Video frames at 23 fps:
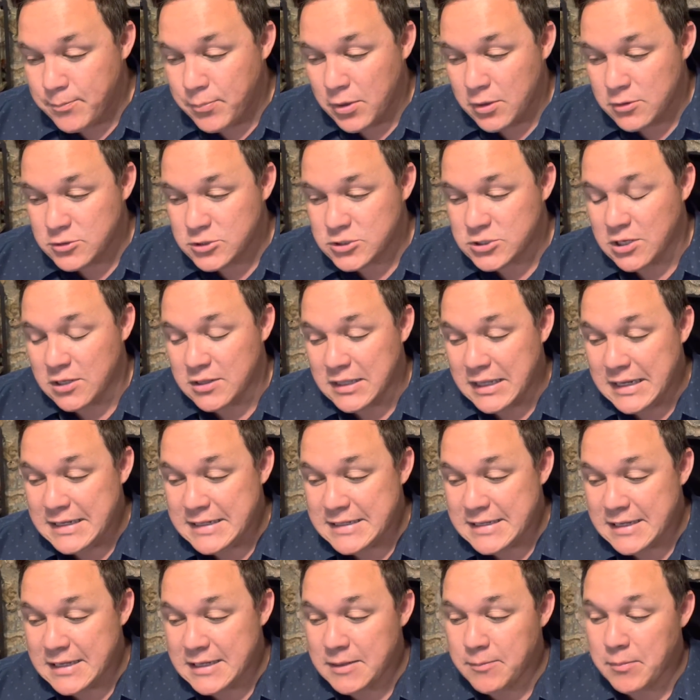post on
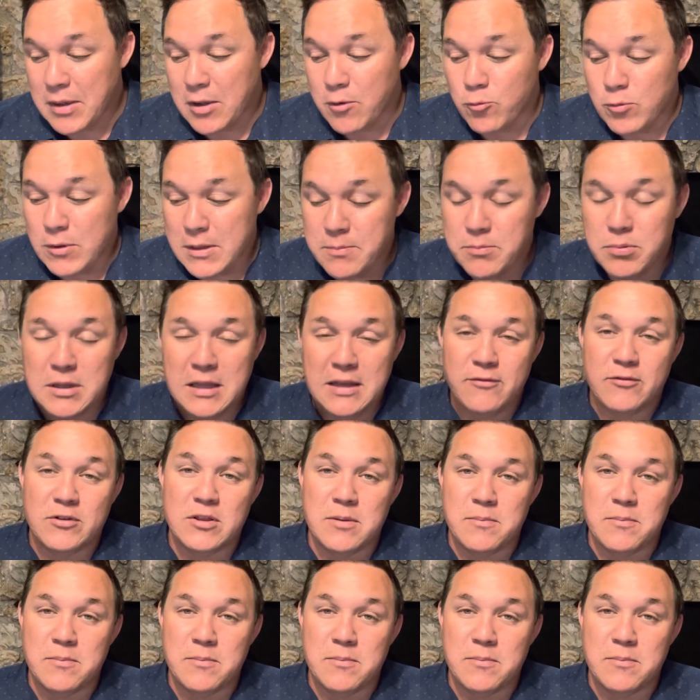LinkedIn about we believe in